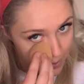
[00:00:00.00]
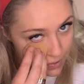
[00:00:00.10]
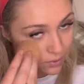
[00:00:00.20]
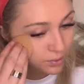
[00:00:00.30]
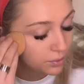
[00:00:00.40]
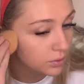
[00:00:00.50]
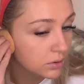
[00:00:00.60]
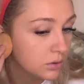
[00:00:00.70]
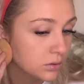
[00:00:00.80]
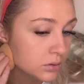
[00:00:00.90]
true,
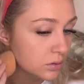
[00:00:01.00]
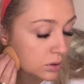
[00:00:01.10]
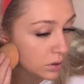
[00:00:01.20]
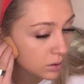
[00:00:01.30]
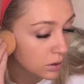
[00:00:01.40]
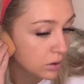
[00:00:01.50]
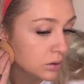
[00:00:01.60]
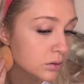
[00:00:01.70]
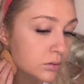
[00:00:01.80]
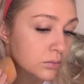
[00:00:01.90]

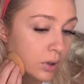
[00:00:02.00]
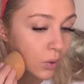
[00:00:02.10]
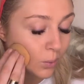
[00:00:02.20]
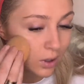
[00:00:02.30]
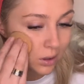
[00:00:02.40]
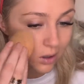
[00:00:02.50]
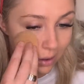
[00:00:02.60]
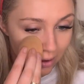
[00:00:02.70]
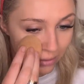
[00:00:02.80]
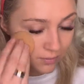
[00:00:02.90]
my one
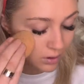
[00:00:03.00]
love.